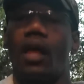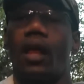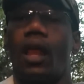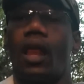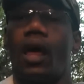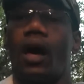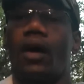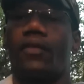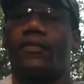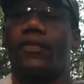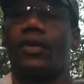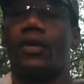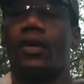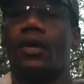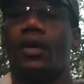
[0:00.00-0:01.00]
out of
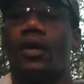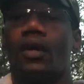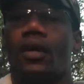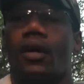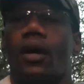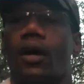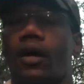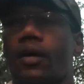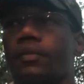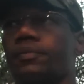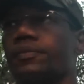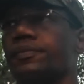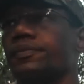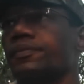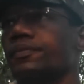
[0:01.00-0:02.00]

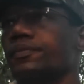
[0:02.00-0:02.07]
life.